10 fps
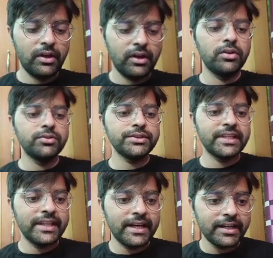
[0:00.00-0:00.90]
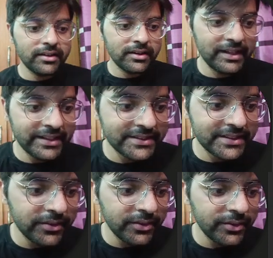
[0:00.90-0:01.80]
also say that, let's
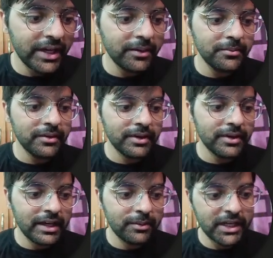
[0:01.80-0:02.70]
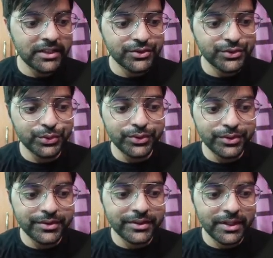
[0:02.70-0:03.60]
say we have n minus 2
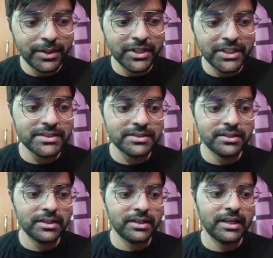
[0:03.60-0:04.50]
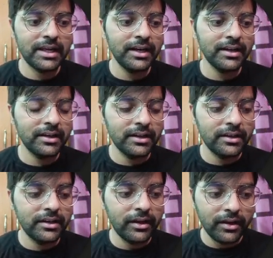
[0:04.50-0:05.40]
numbers, like
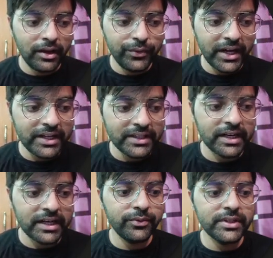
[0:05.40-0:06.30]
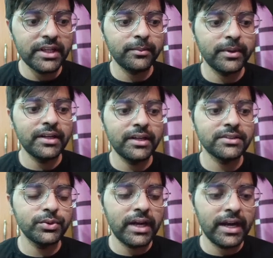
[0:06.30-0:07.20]
we are starting with n minus
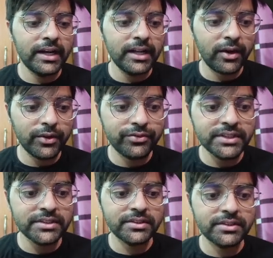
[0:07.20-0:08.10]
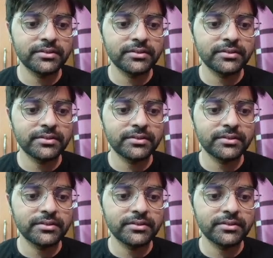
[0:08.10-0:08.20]
2 and our first